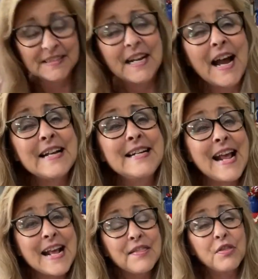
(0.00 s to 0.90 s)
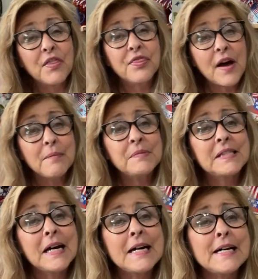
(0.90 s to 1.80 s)
I need the thumbs
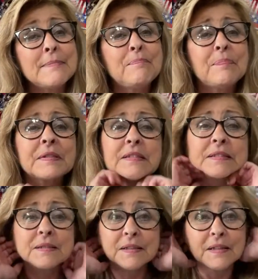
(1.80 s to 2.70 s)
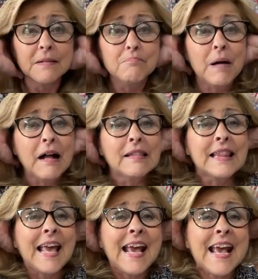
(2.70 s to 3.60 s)
up.
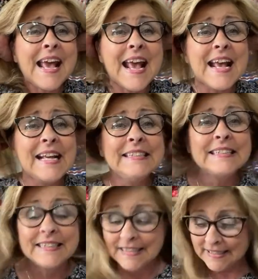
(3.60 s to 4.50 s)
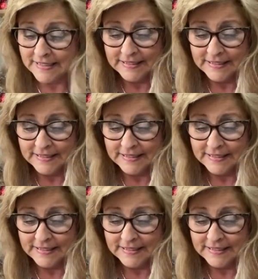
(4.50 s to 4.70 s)
Please.